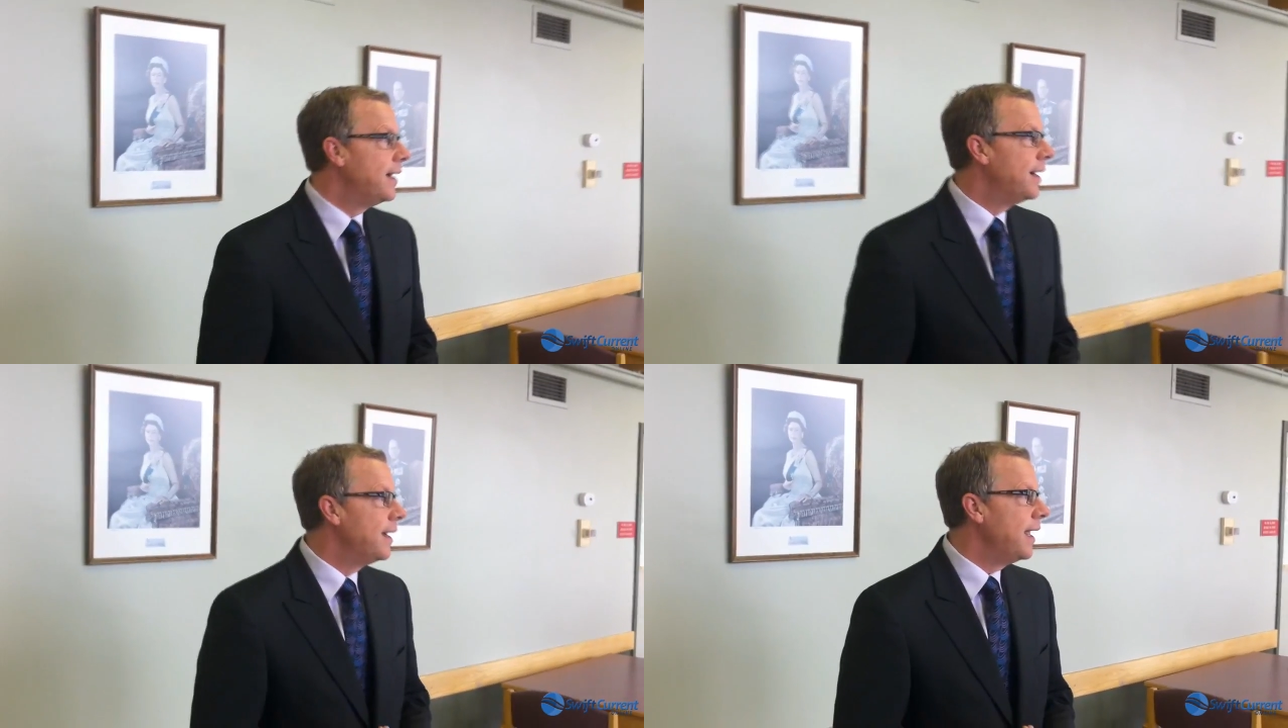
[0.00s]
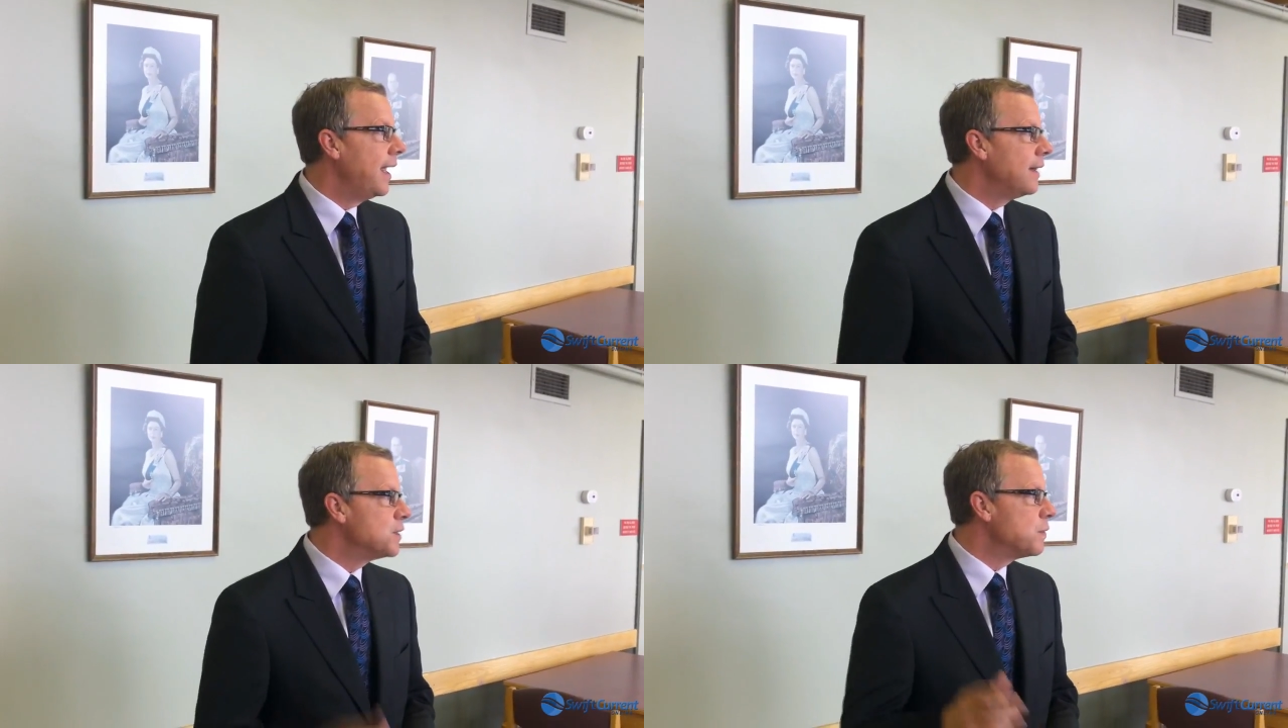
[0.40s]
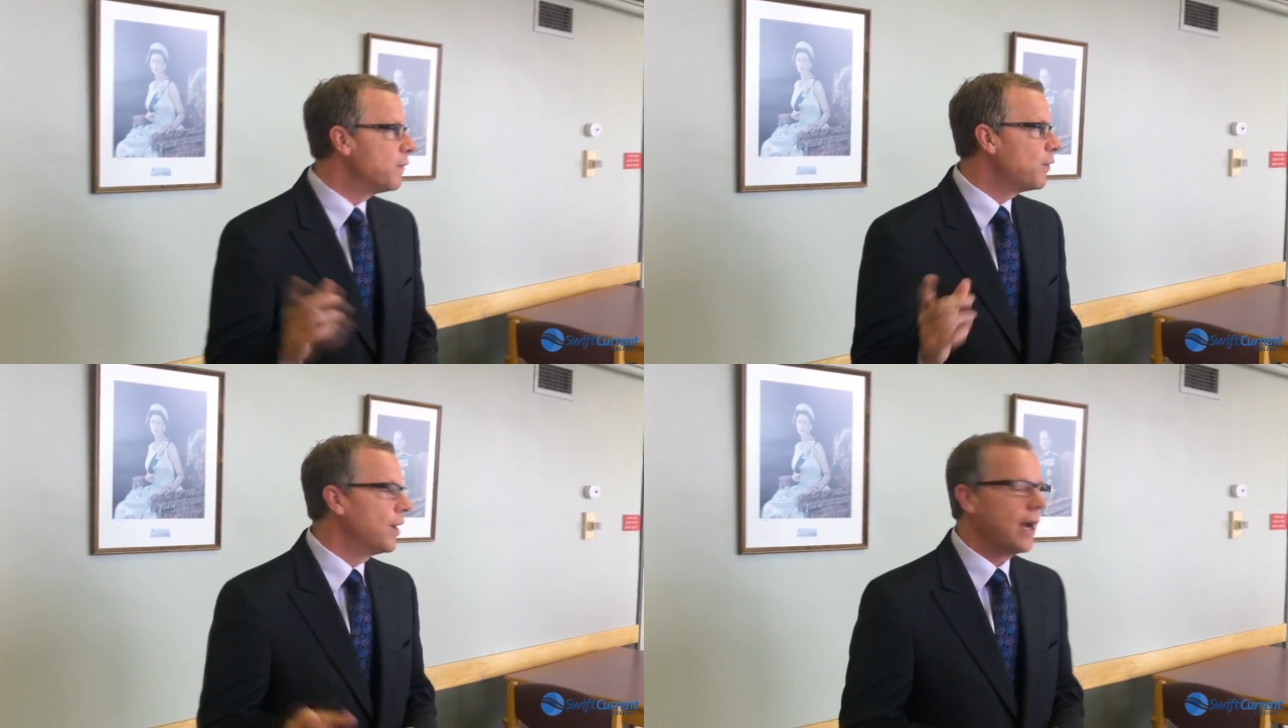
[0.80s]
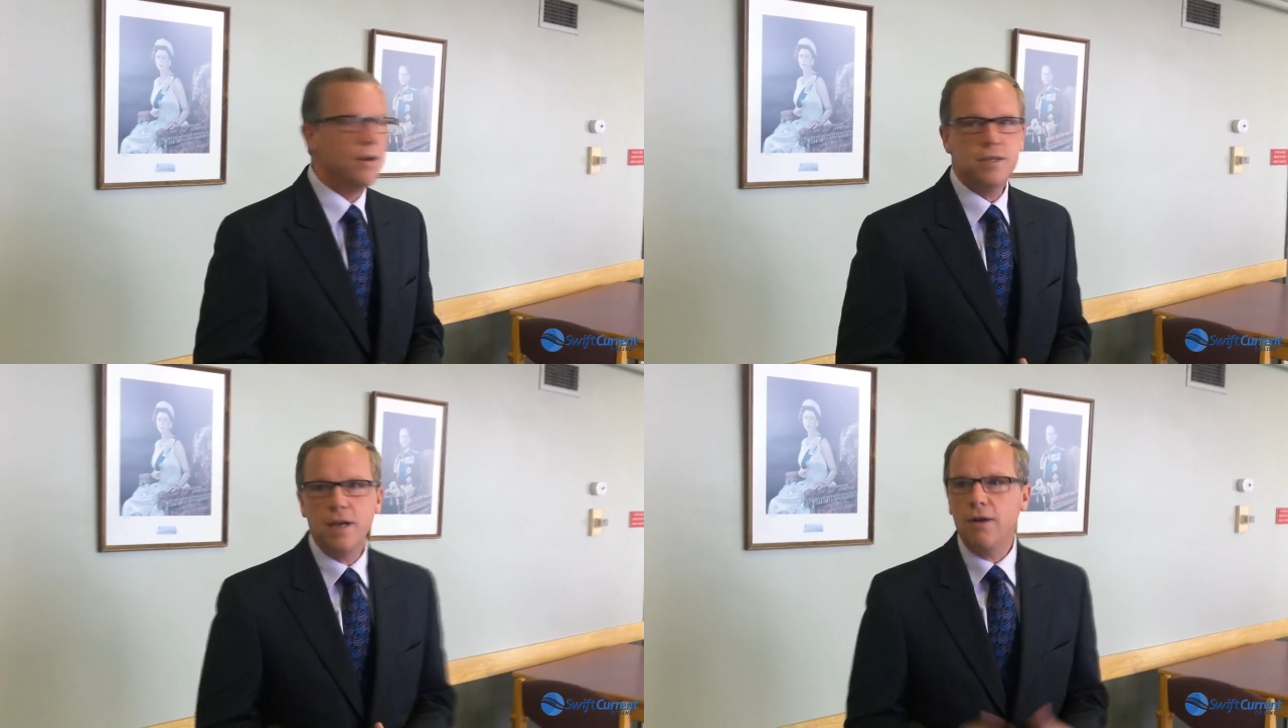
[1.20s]
and the Swift Current
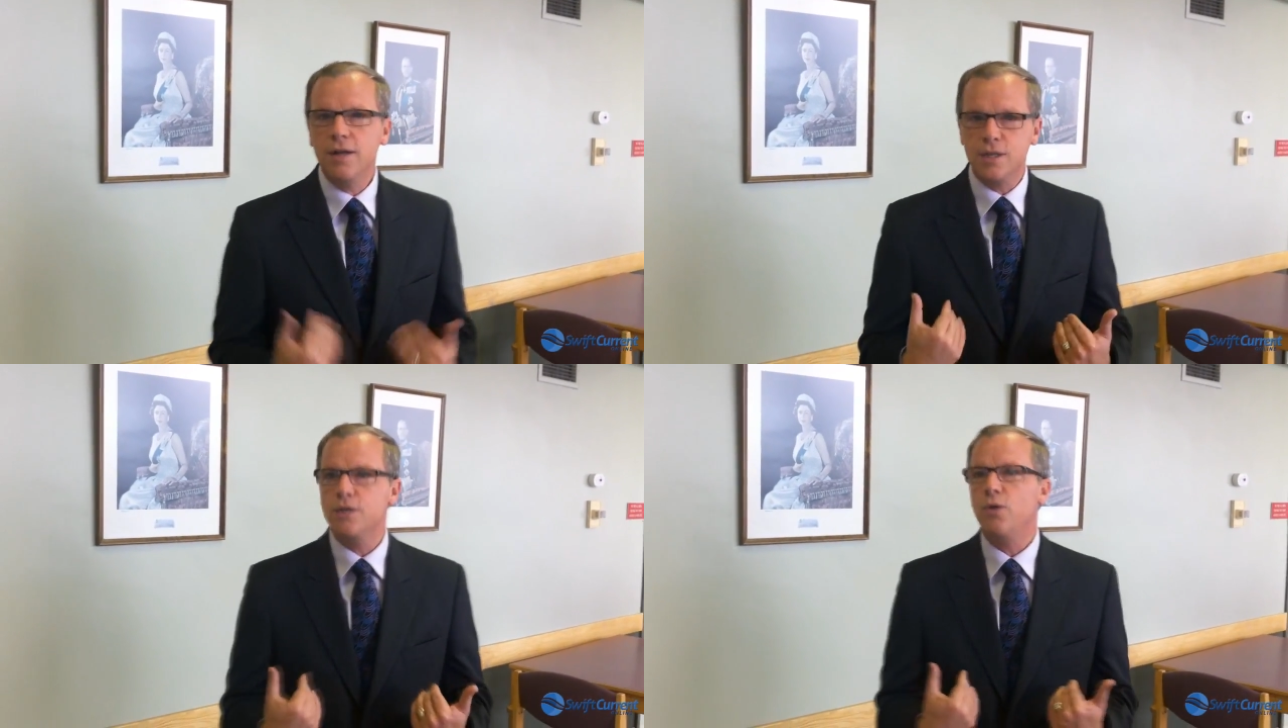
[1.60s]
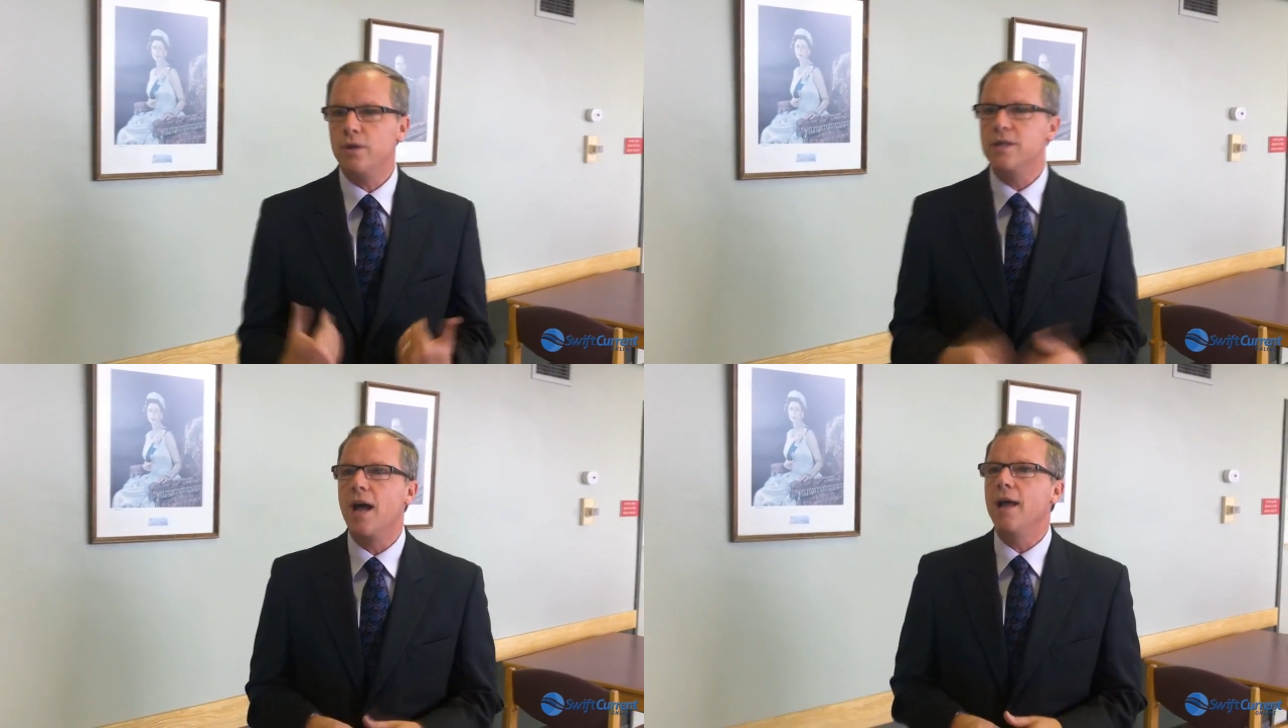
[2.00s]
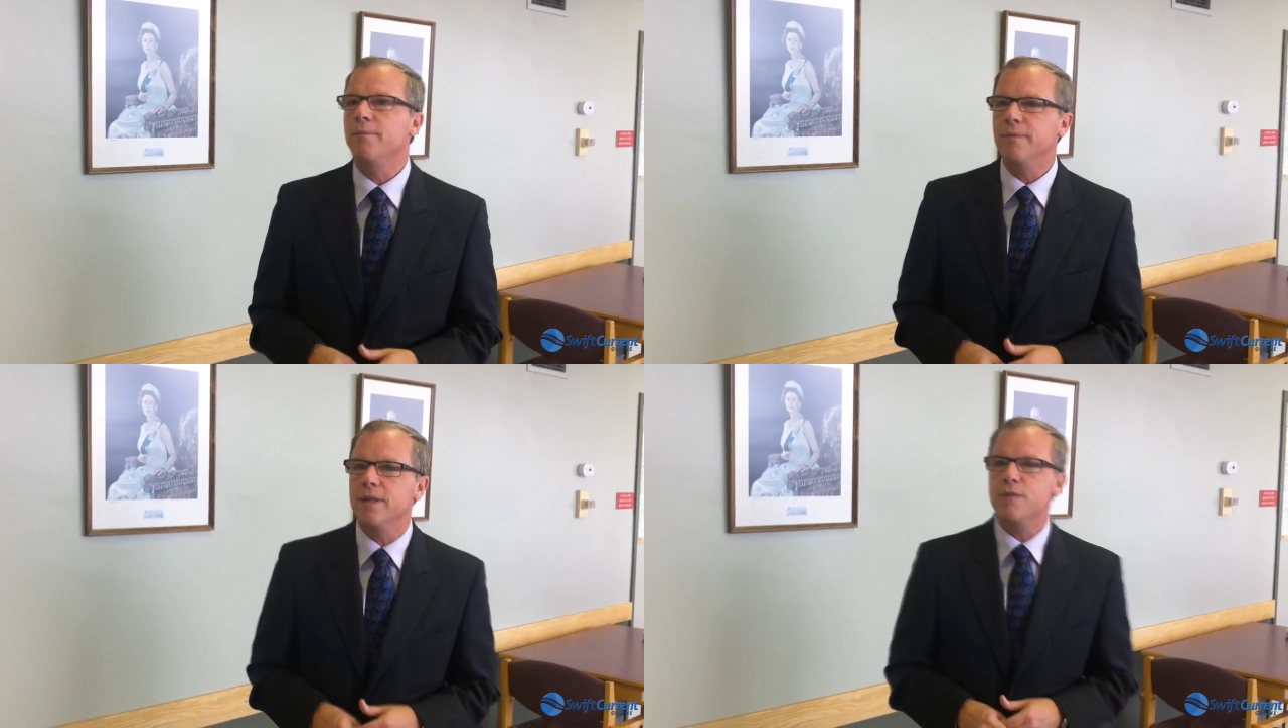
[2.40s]
Care Center is as old as I am.